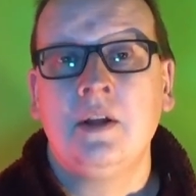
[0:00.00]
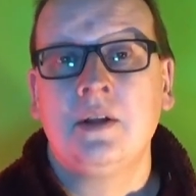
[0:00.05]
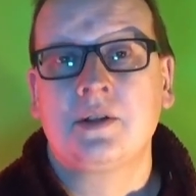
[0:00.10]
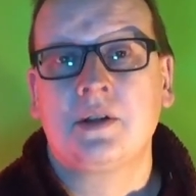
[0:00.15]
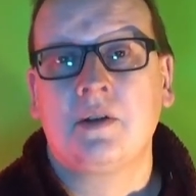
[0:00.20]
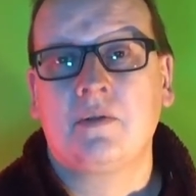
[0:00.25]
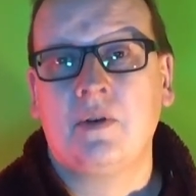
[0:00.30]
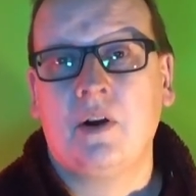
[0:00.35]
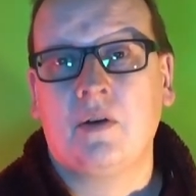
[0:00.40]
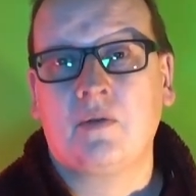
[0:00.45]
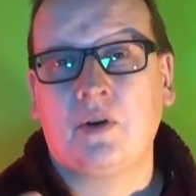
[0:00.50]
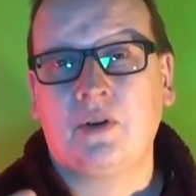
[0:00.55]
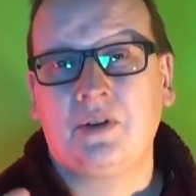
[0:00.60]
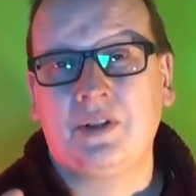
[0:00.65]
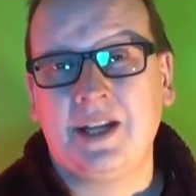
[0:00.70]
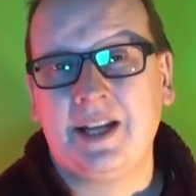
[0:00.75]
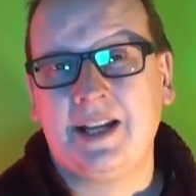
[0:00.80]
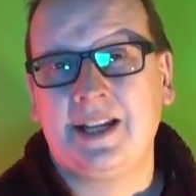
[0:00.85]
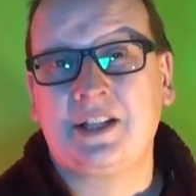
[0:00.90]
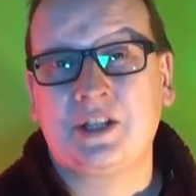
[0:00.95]
So I've got
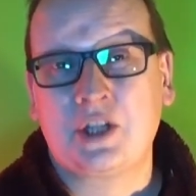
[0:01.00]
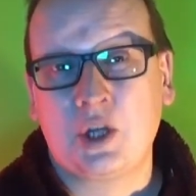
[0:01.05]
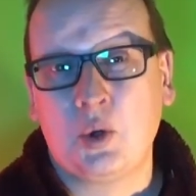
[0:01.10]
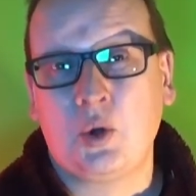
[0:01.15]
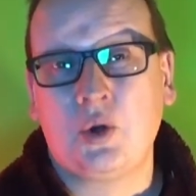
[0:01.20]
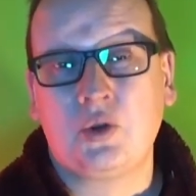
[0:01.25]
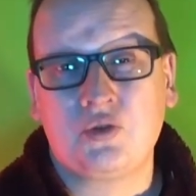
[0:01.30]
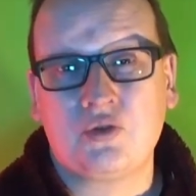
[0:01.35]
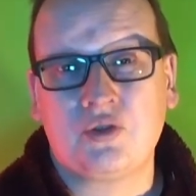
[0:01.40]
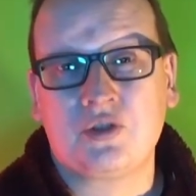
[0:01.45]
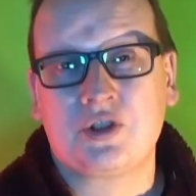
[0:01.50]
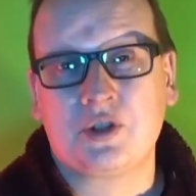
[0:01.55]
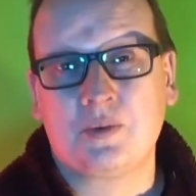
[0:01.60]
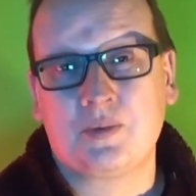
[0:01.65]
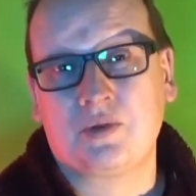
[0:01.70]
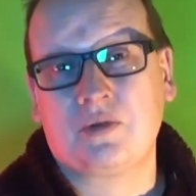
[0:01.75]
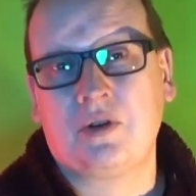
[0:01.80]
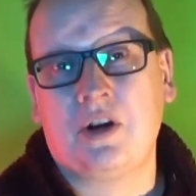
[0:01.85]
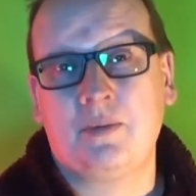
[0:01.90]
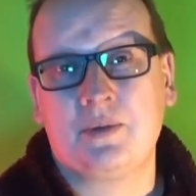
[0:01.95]
nearly two hundred
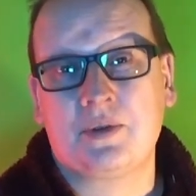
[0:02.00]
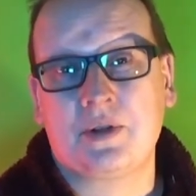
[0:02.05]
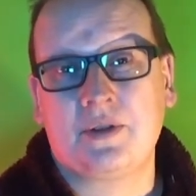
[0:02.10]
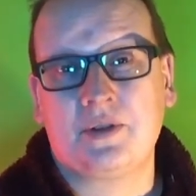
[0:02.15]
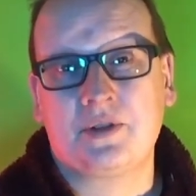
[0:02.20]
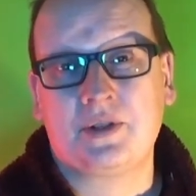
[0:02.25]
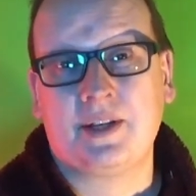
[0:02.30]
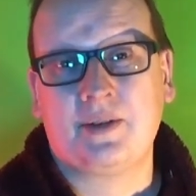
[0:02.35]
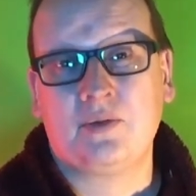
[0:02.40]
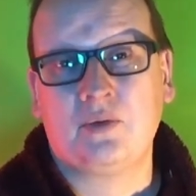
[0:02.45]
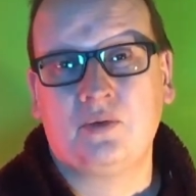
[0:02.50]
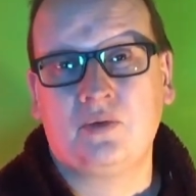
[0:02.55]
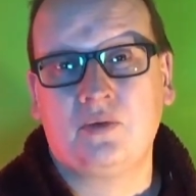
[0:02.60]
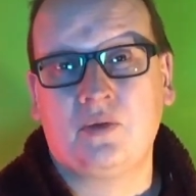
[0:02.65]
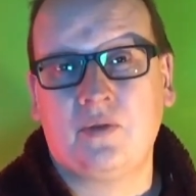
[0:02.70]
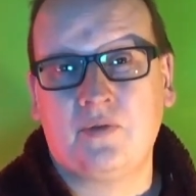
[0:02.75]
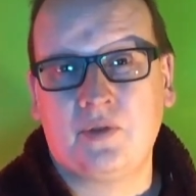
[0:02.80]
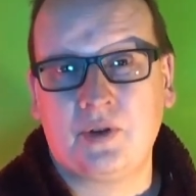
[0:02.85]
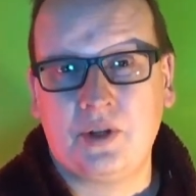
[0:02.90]
subscribers on the channel for